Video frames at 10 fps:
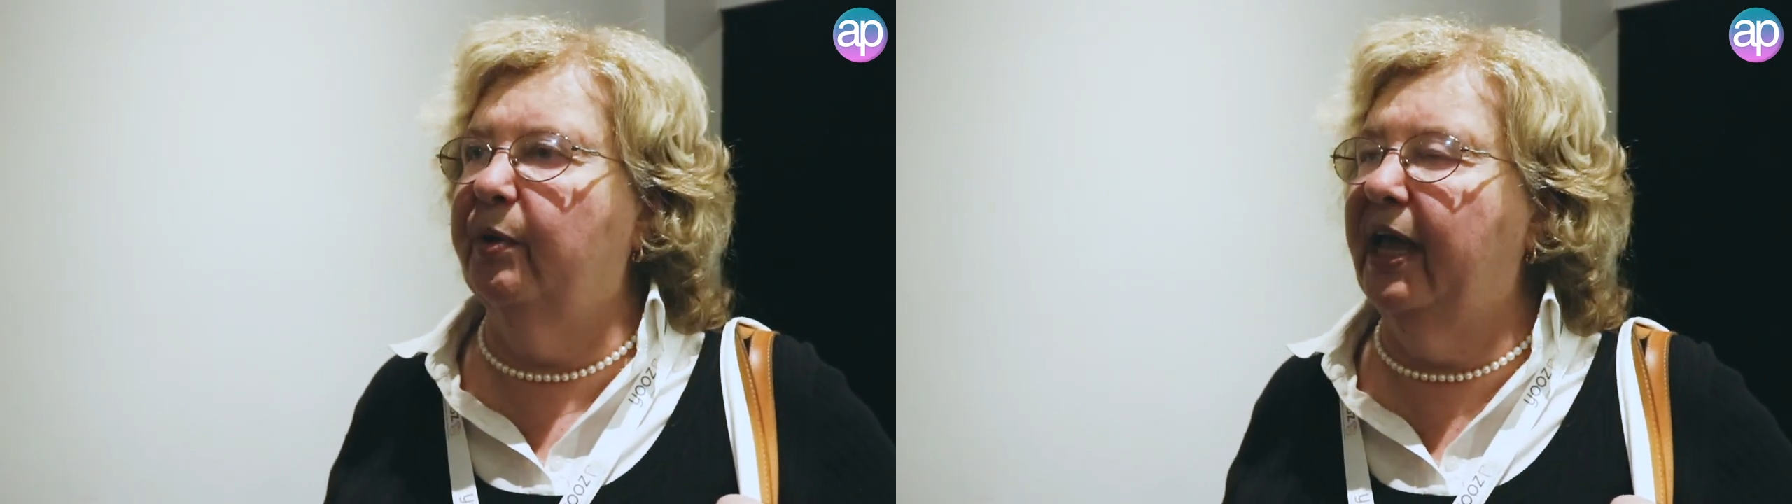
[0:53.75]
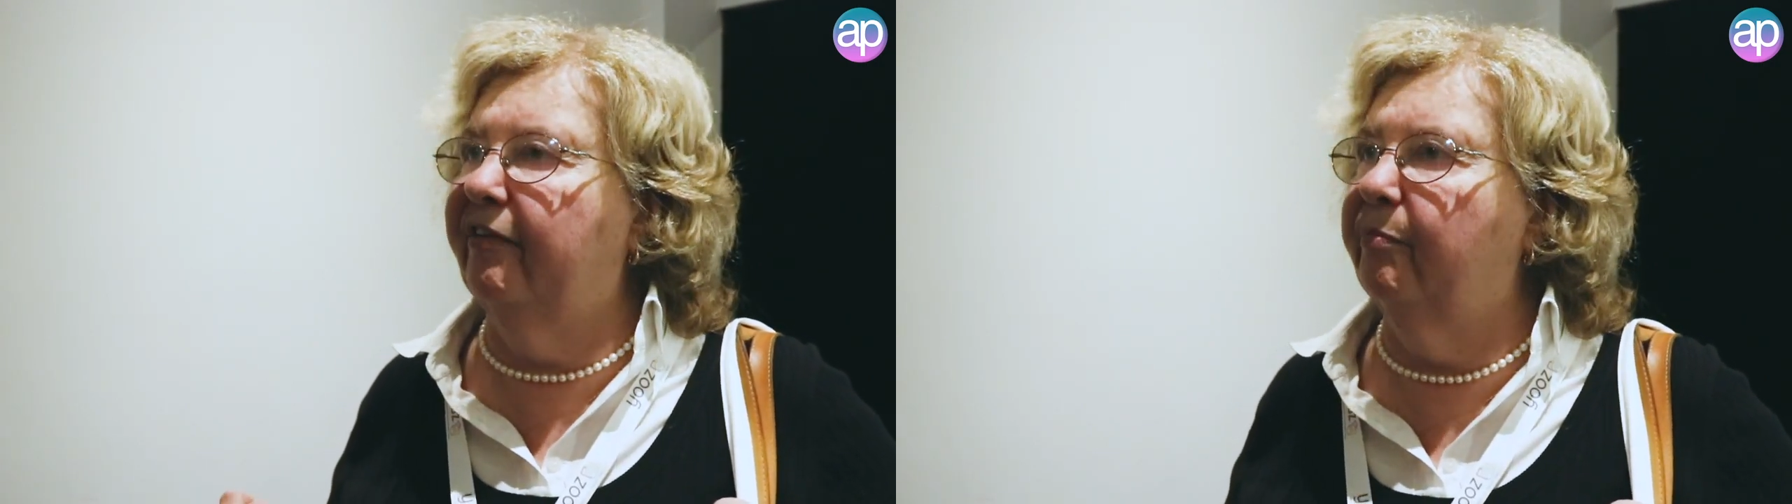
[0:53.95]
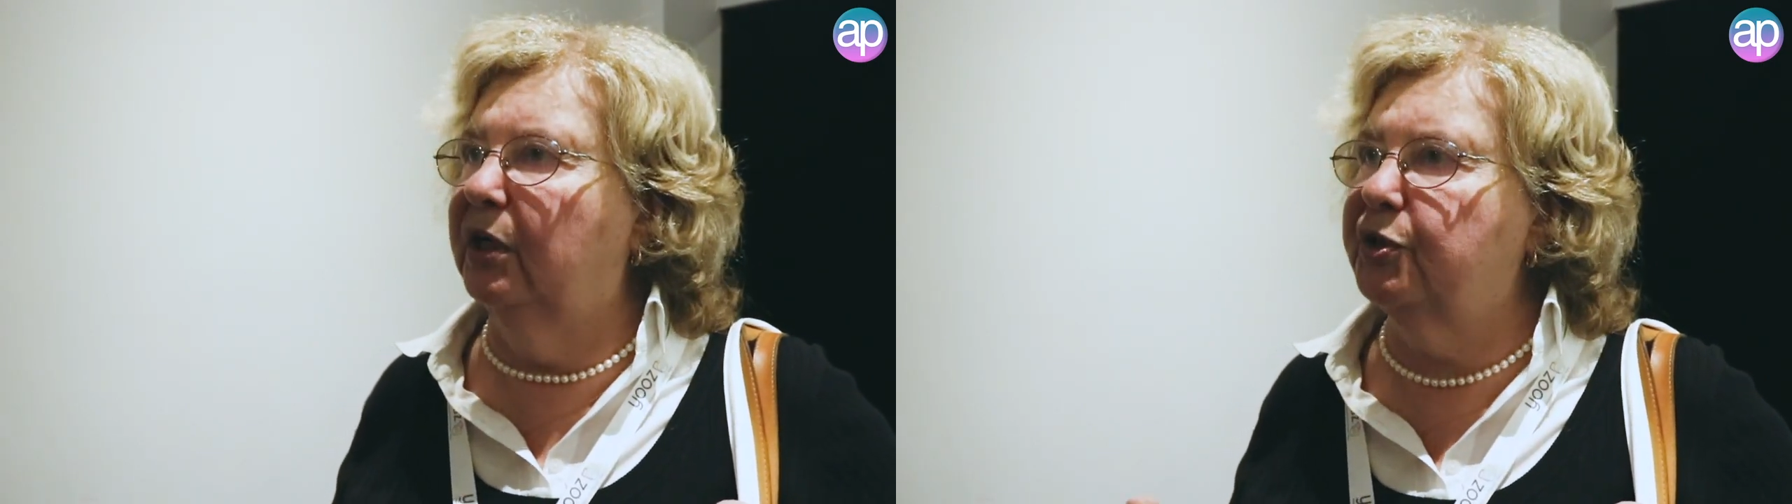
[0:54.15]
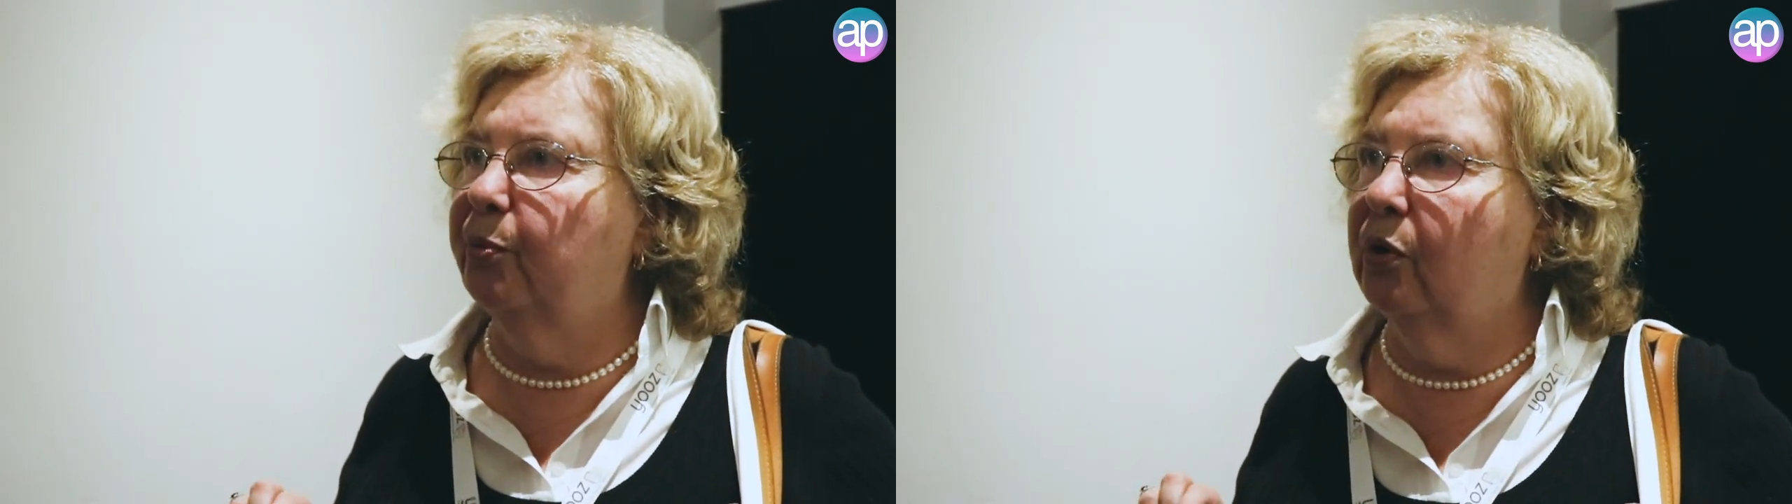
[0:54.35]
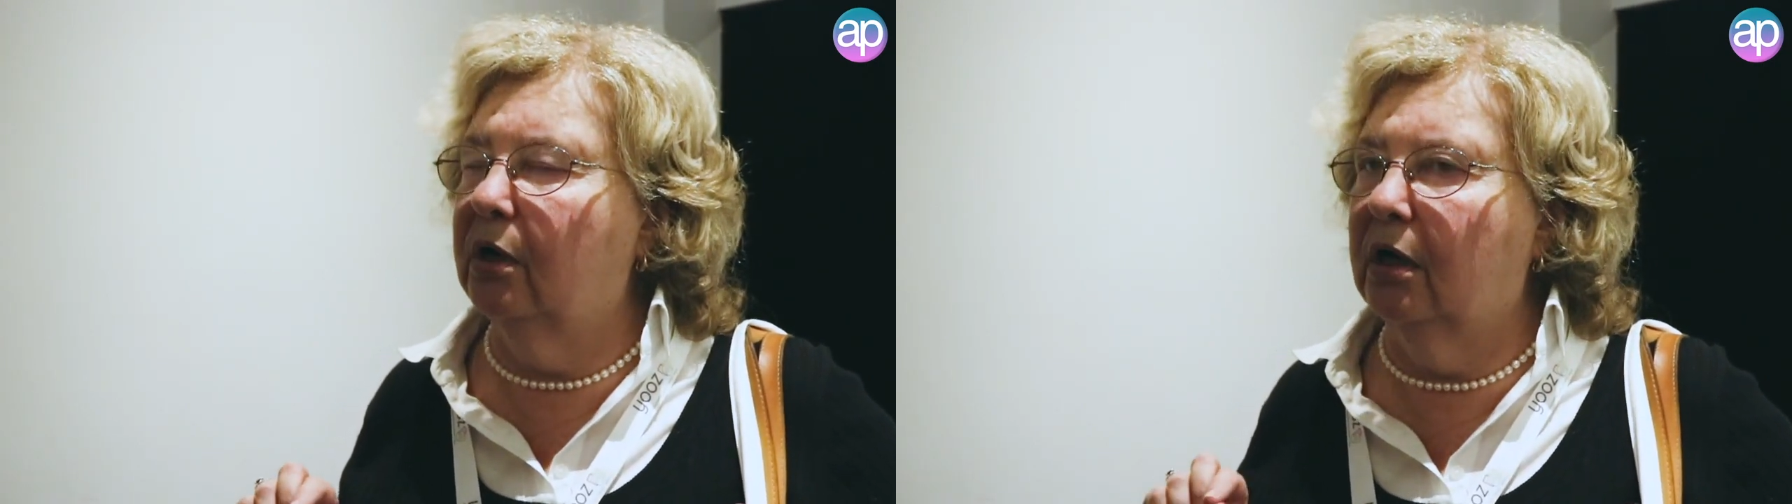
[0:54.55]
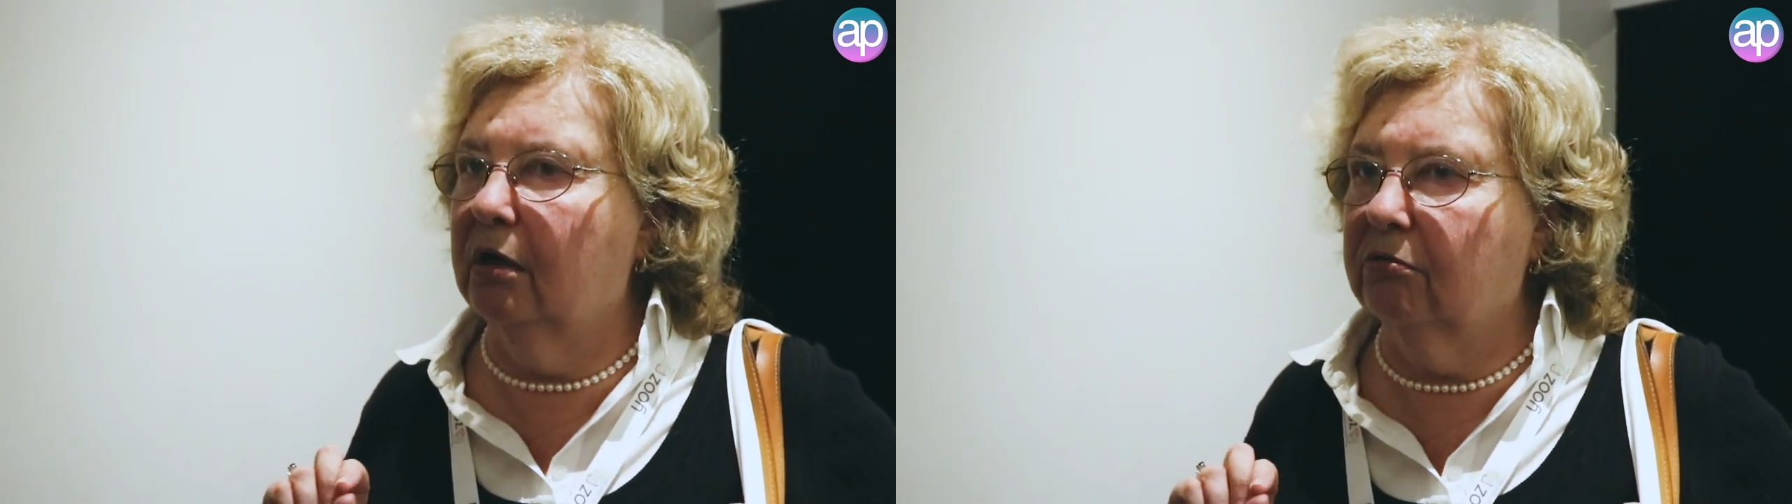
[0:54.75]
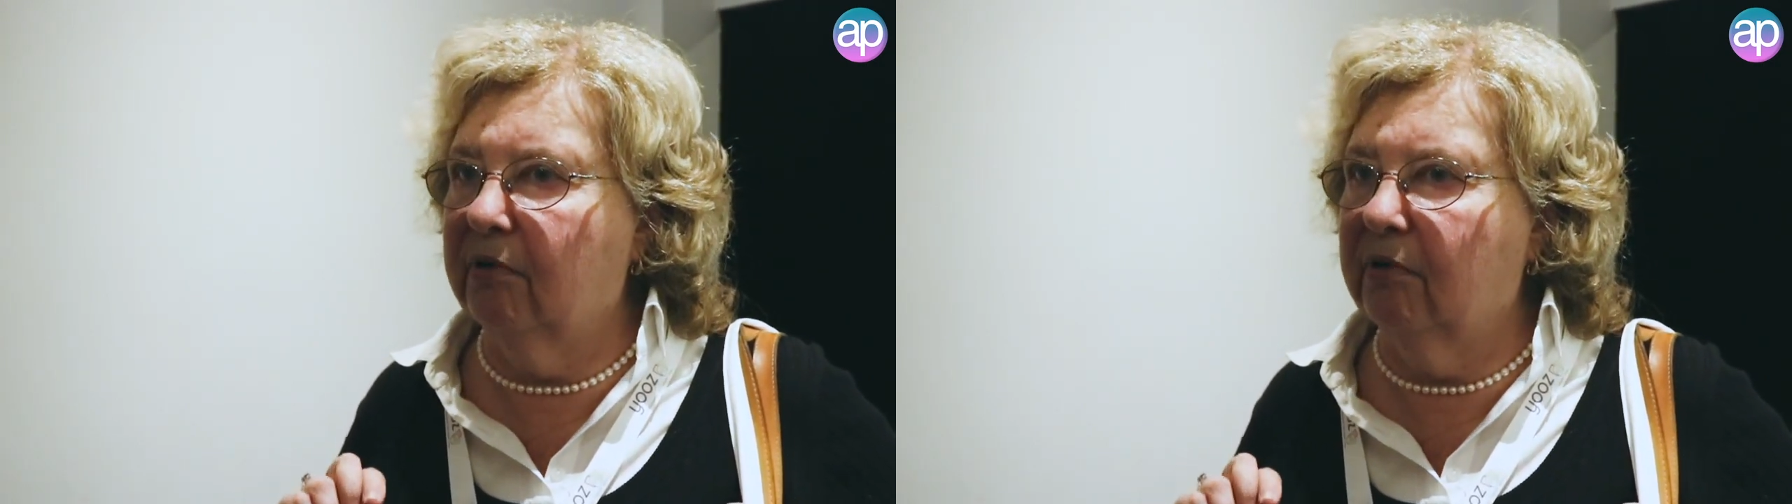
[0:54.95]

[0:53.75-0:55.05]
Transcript: we have much more